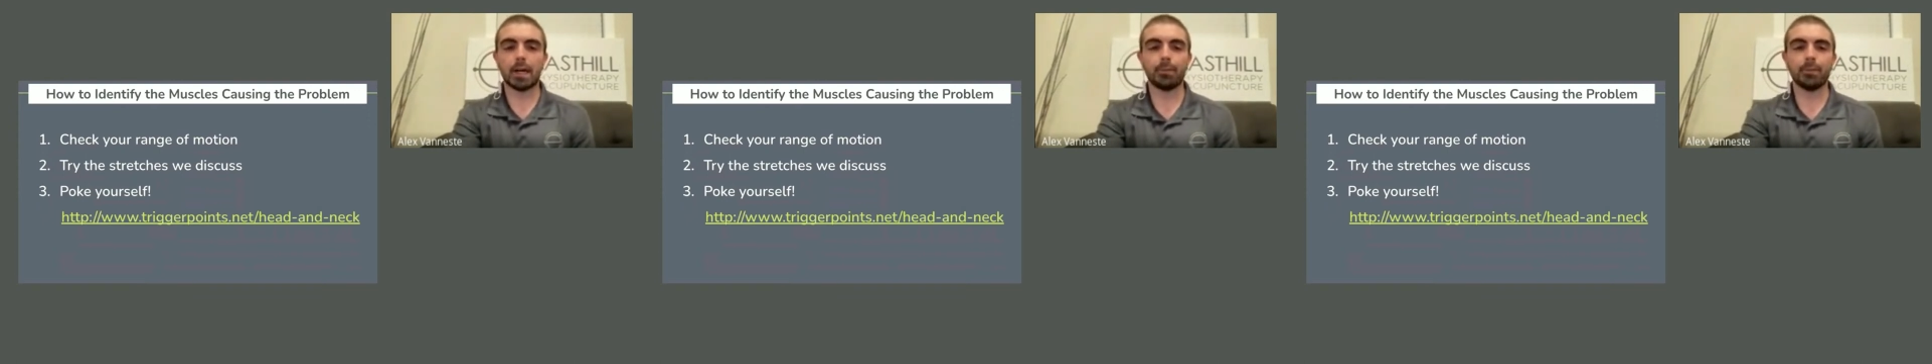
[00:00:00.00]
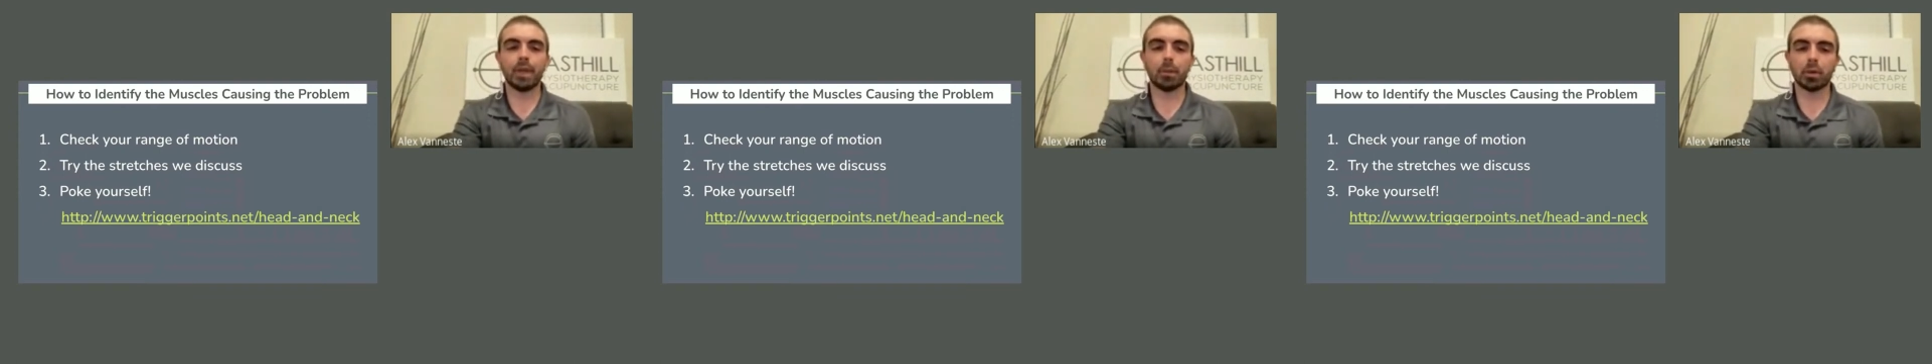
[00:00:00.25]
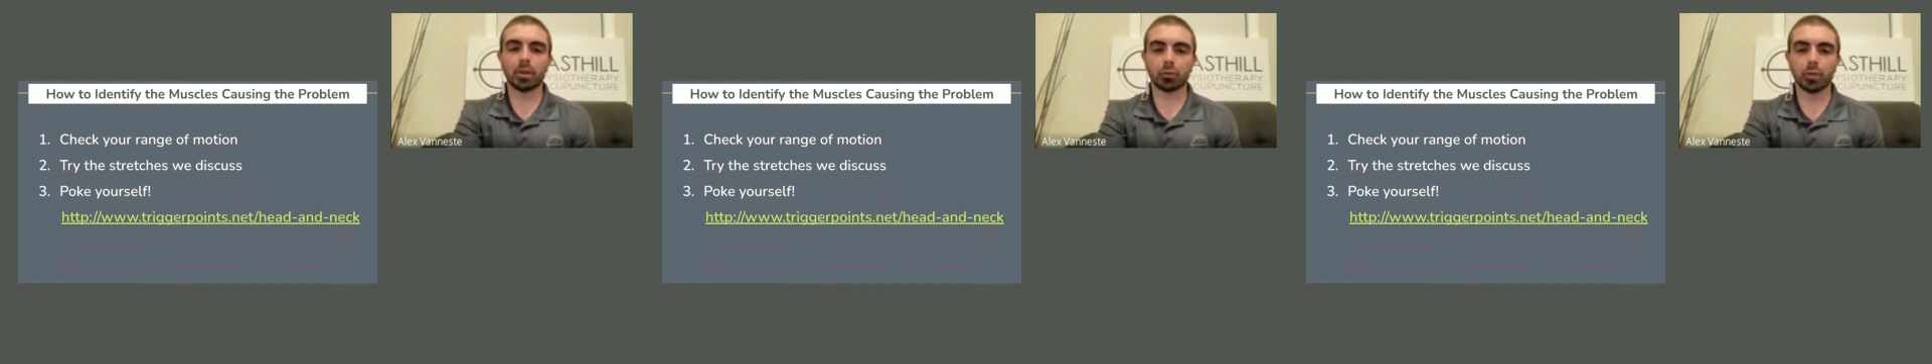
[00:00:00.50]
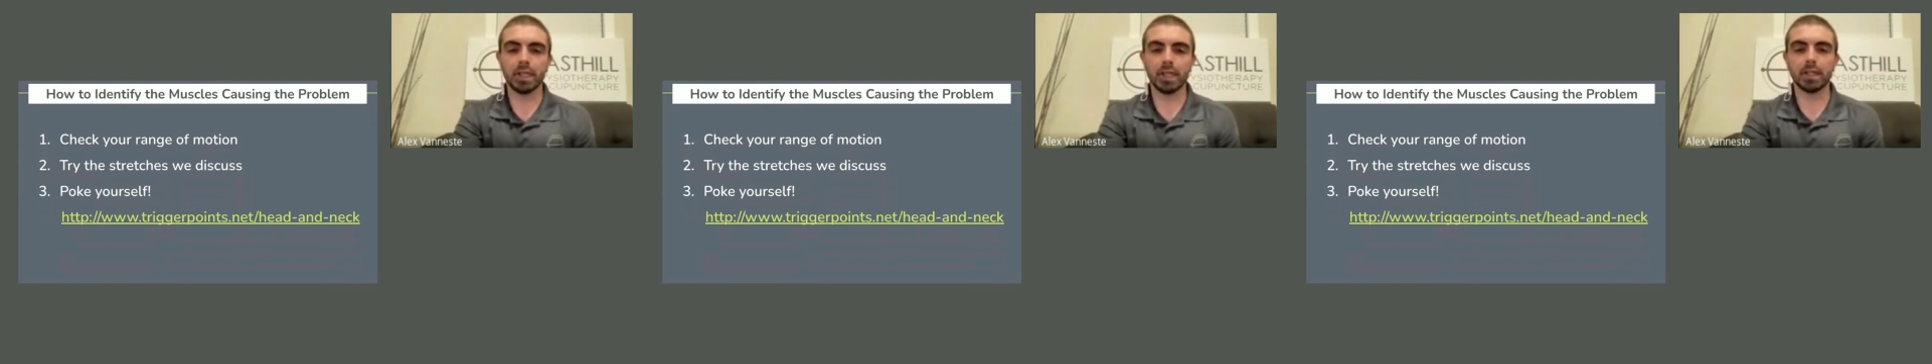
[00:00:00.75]
Number
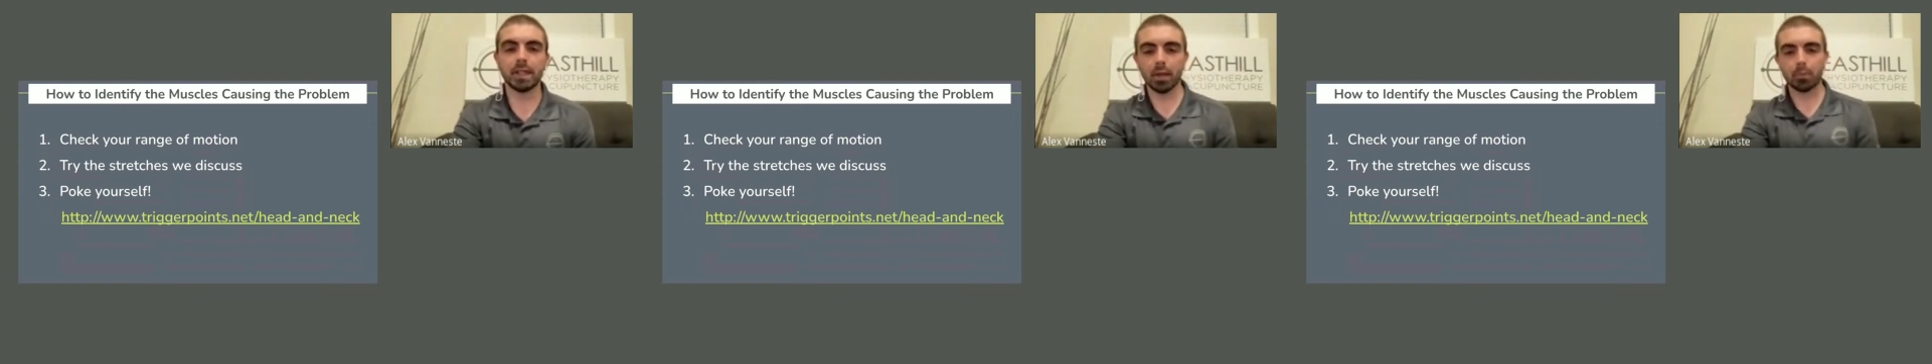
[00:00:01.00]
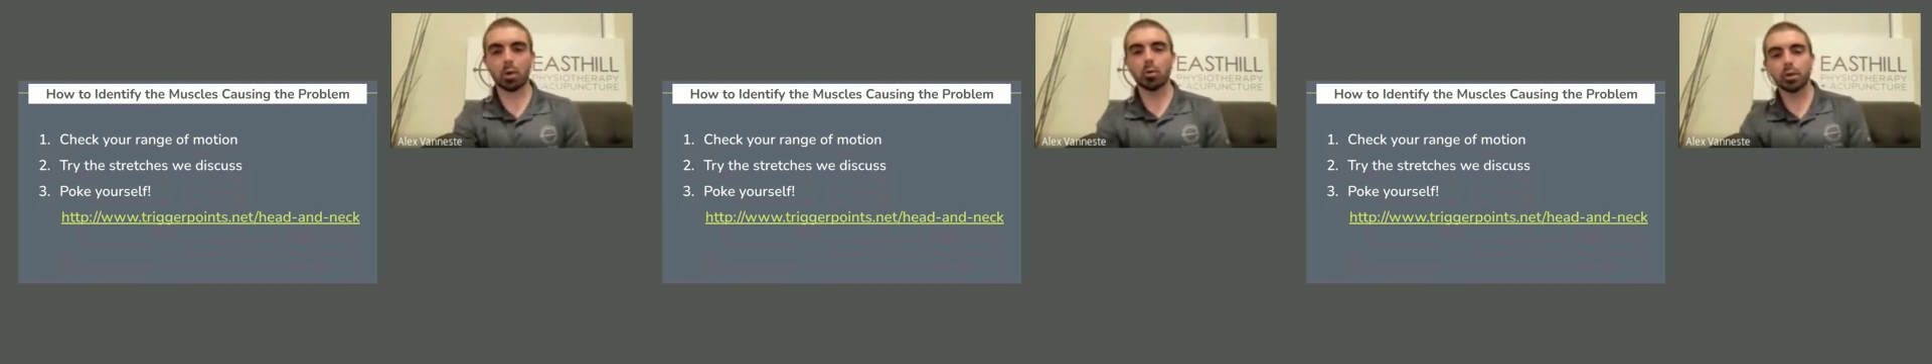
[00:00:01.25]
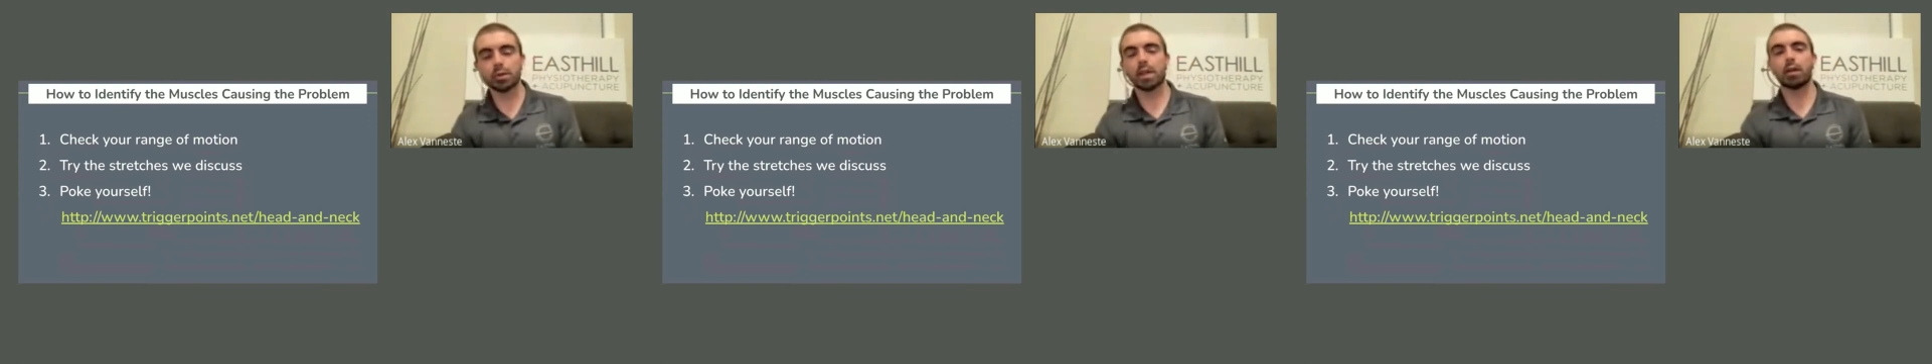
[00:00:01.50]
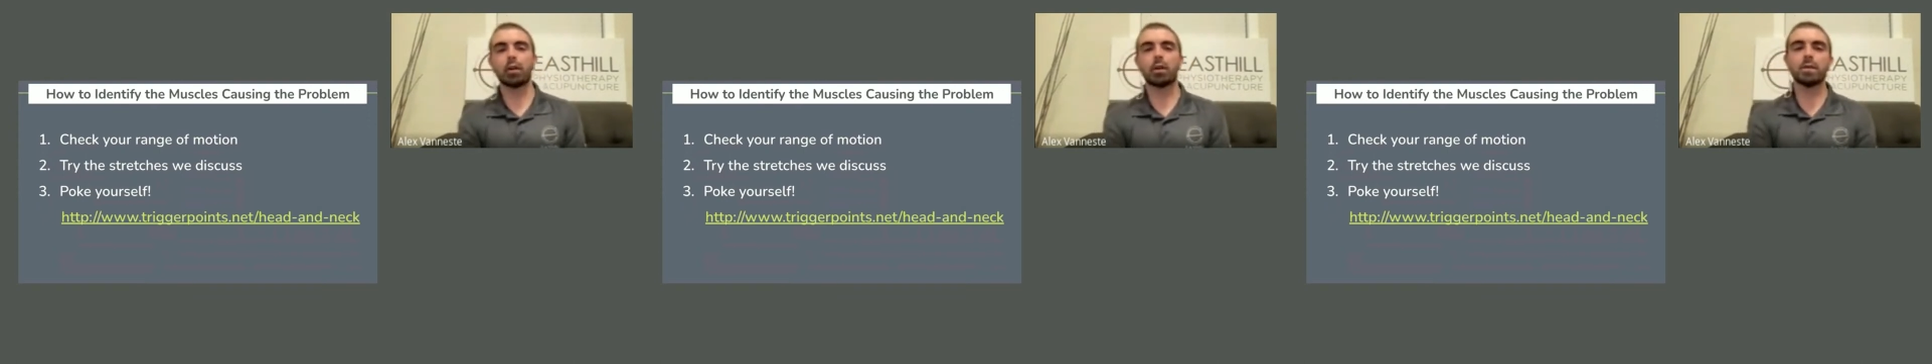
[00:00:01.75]
three, kind of poke
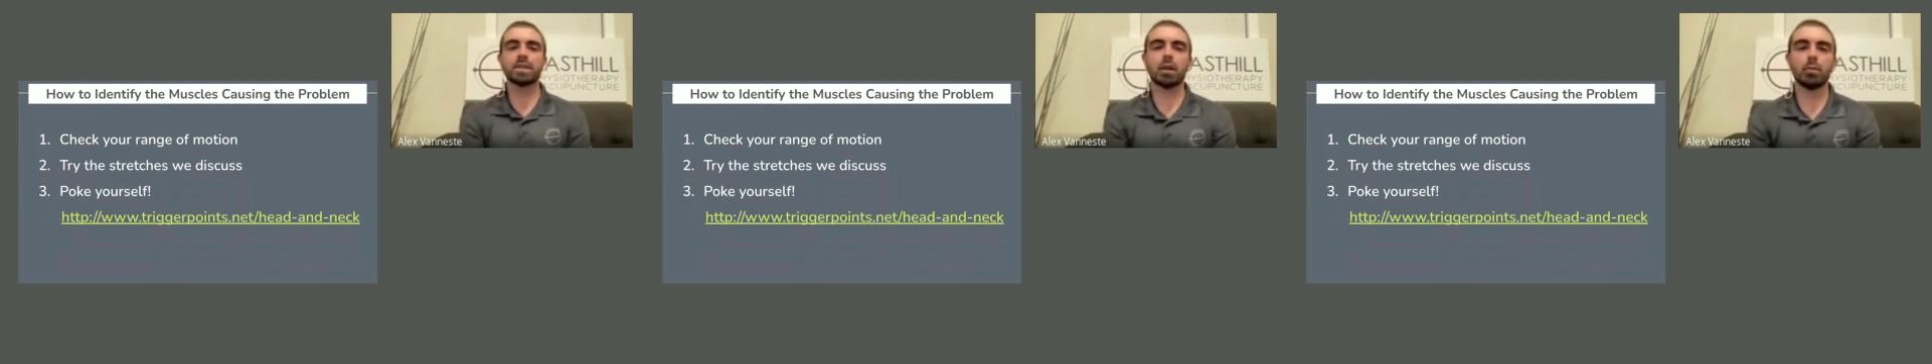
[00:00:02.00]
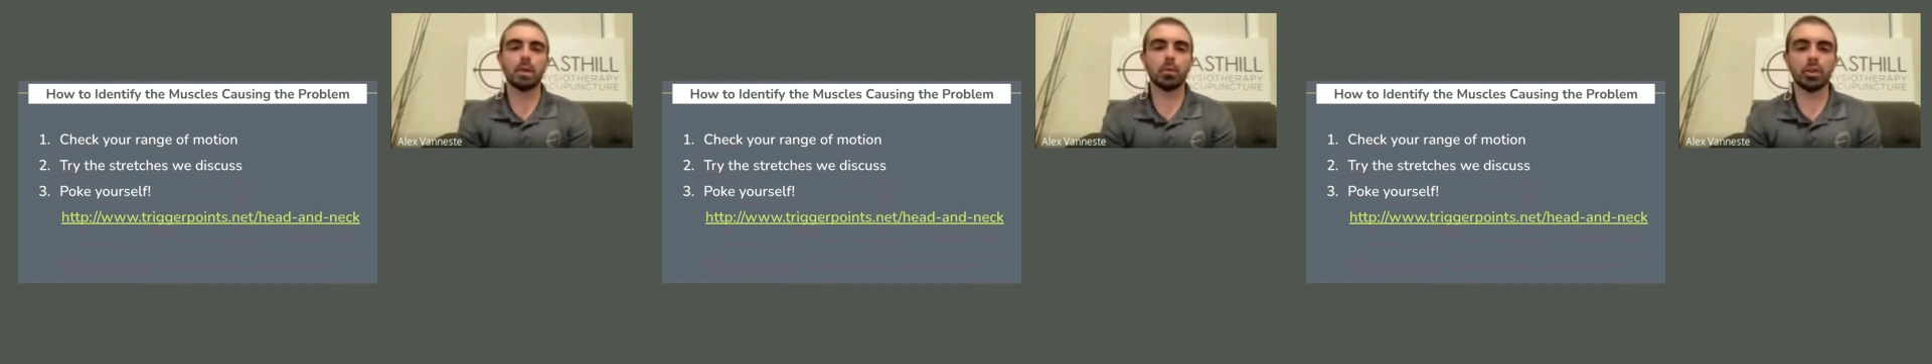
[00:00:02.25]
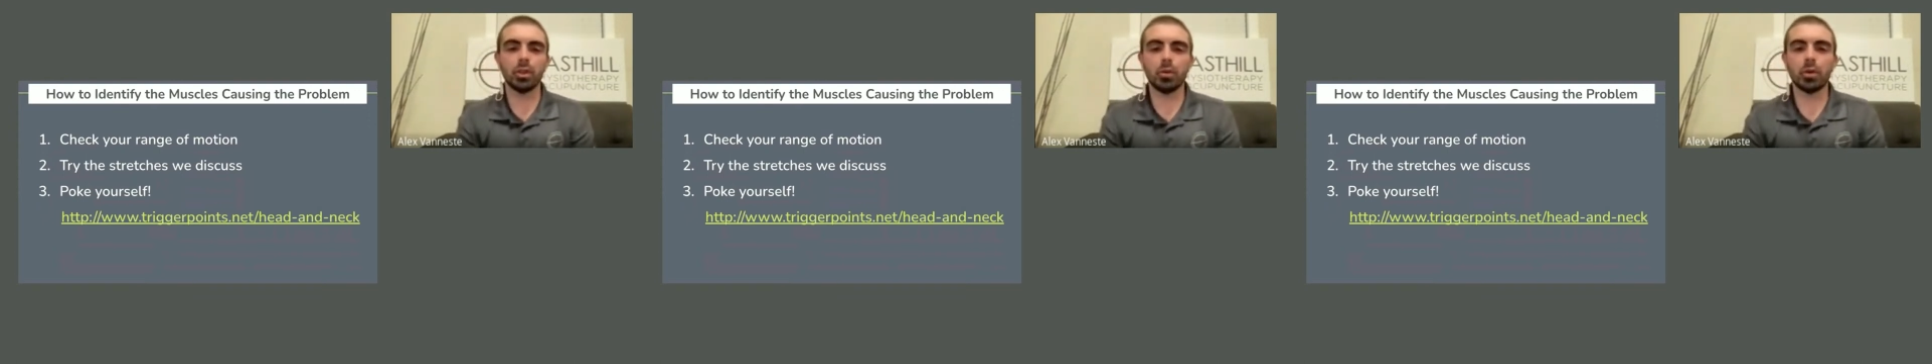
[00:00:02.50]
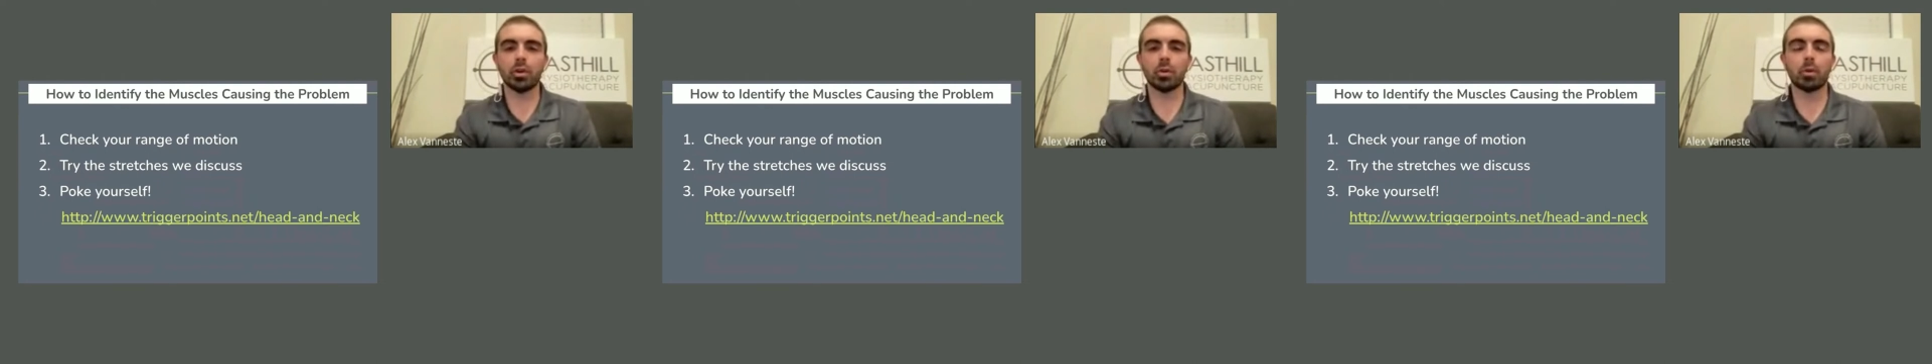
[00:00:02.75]
yourself. I always tell people, you
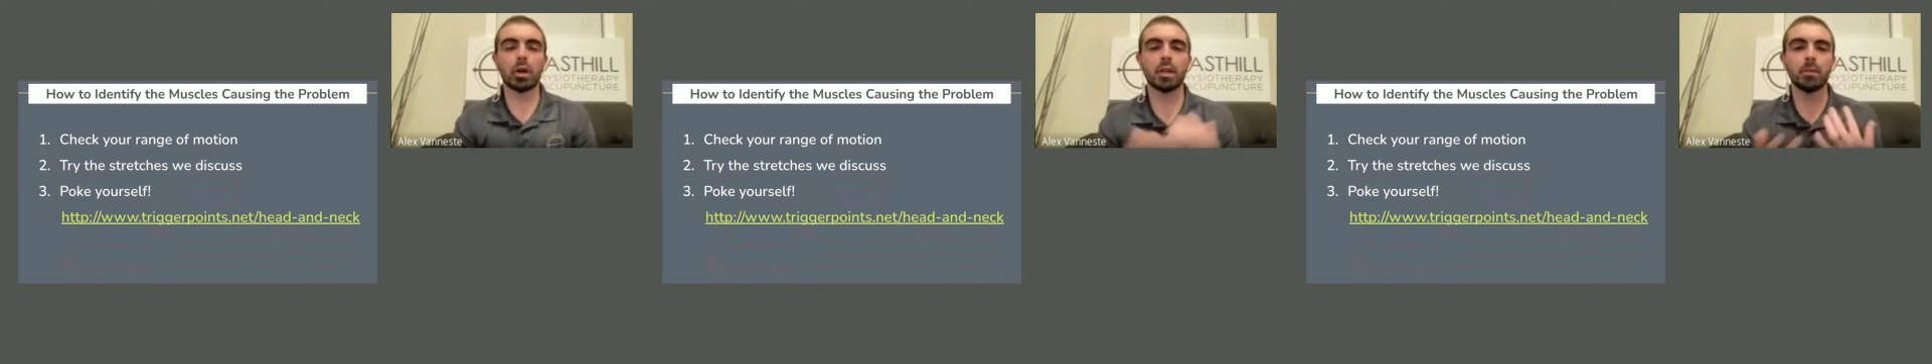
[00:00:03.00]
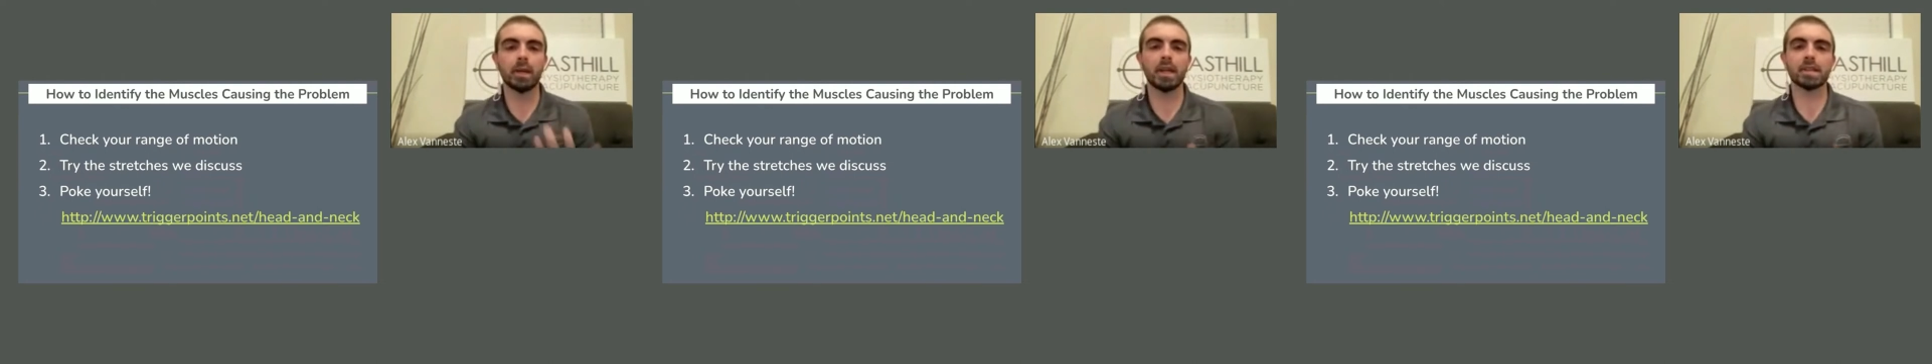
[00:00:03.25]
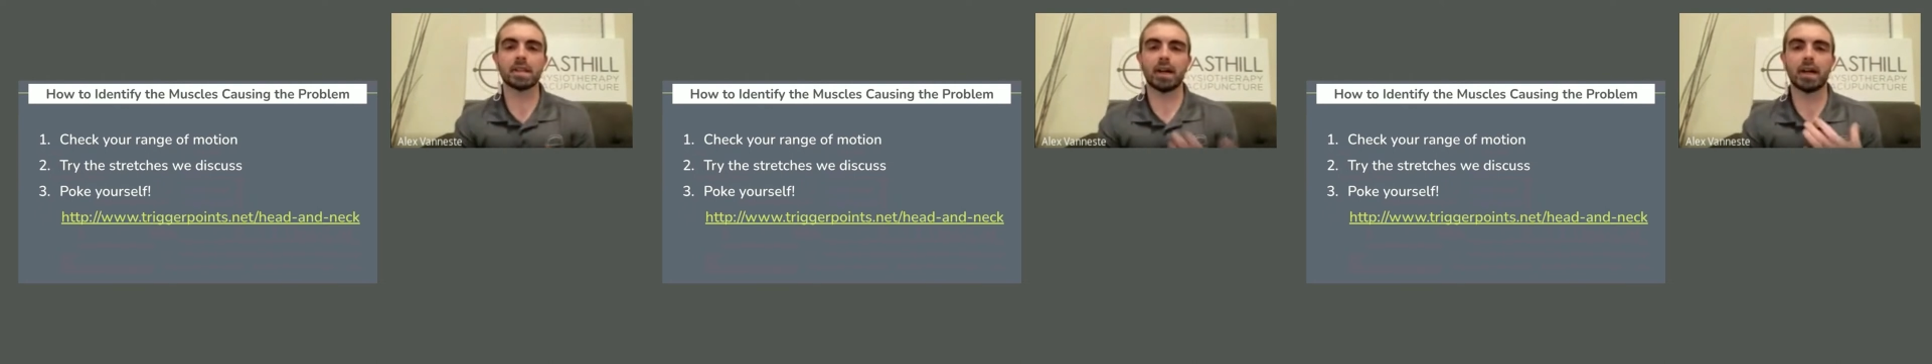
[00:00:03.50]
know your body best.